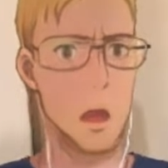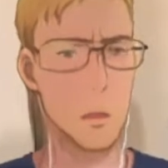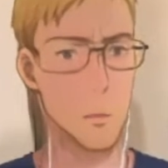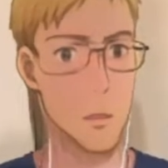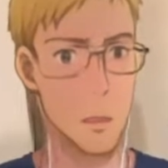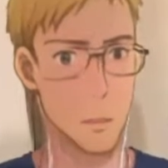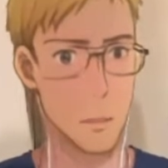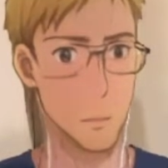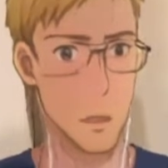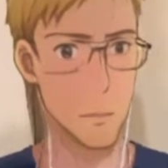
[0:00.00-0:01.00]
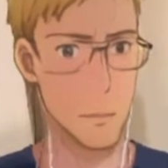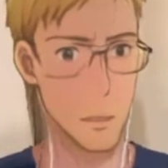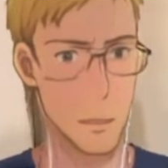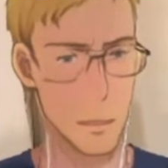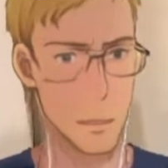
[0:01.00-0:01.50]
2021
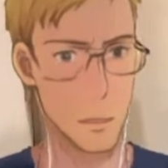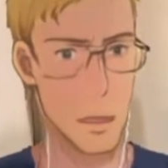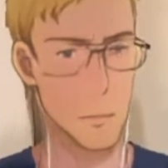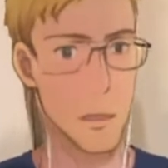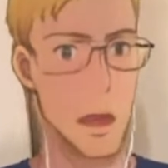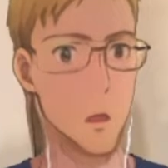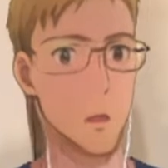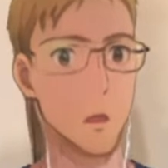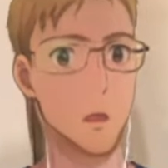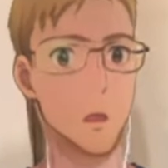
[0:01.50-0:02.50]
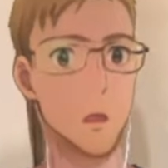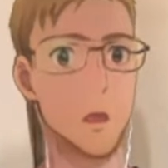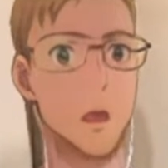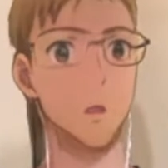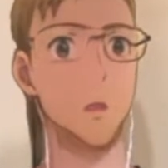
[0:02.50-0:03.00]
in kilowatt hours
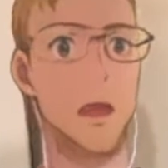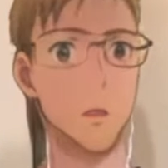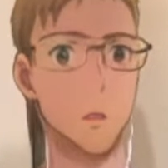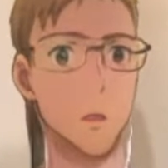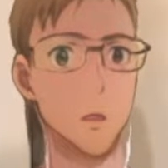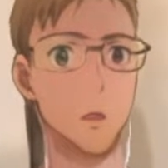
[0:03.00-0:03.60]
in US dollars.